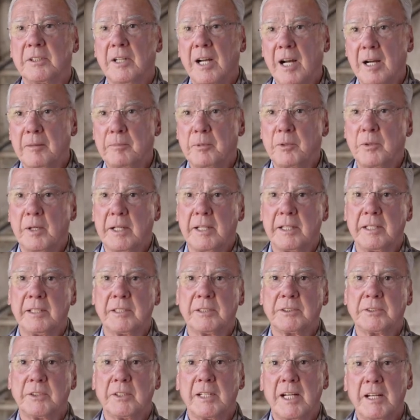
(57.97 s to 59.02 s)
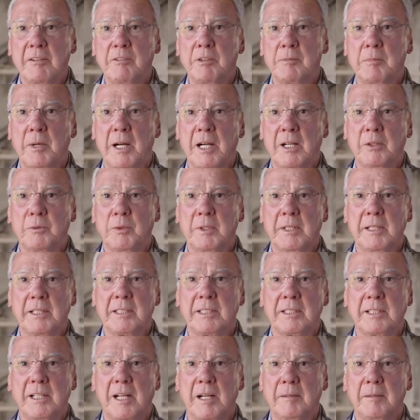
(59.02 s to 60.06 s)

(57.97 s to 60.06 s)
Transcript: to operators, to everybody within the